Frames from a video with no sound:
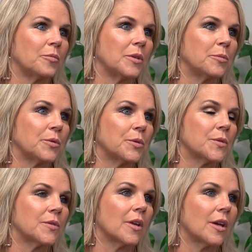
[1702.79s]

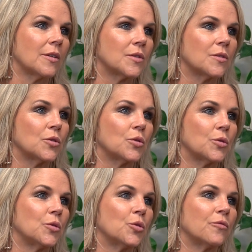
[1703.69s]
people's lives,
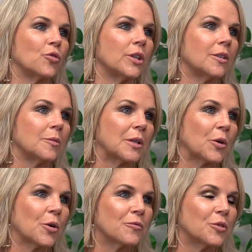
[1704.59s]
and your freedom and
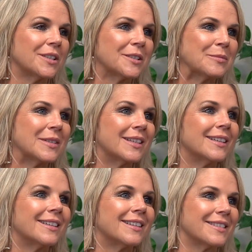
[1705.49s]
our
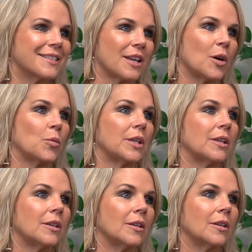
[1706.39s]
freedom is how
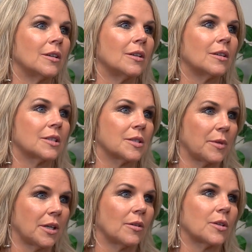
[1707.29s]
we
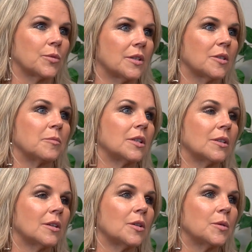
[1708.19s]
expect, like we said a minute
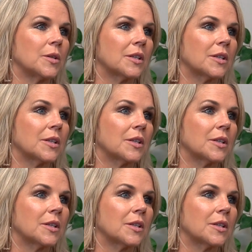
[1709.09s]
ago,